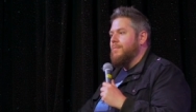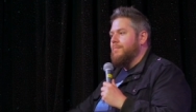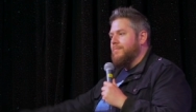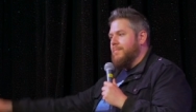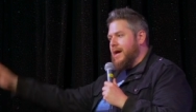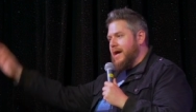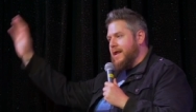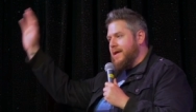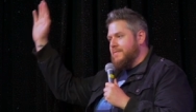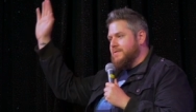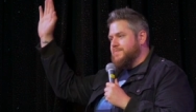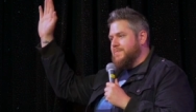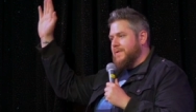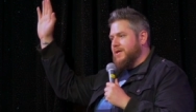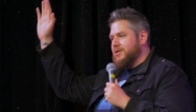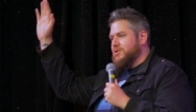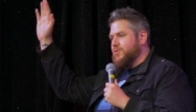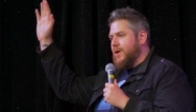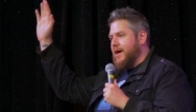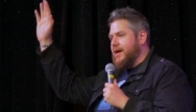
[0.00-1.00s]
My name is
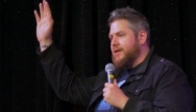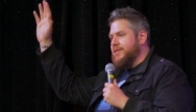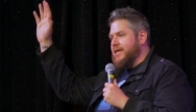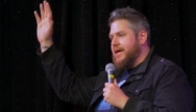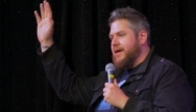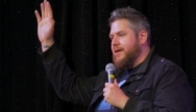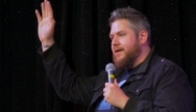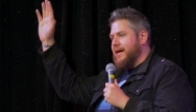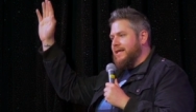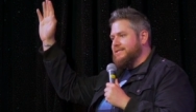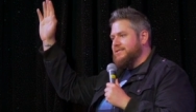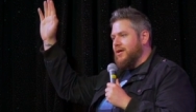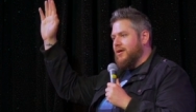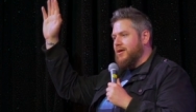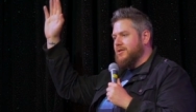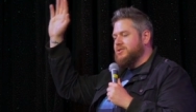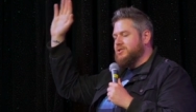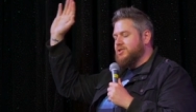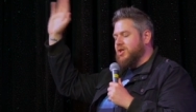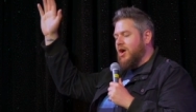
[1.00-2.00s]
Bill Squire. Thank you guys
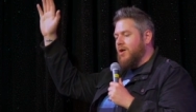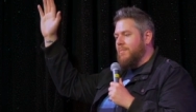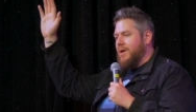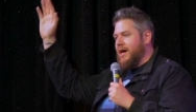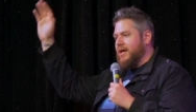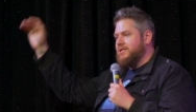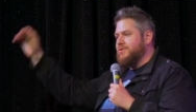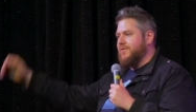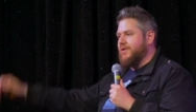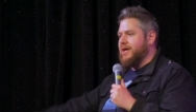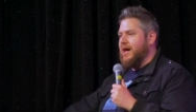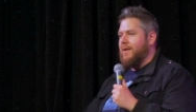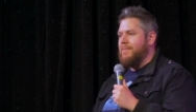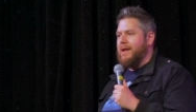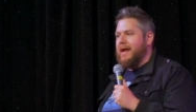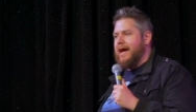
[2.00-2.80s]
all so much for coming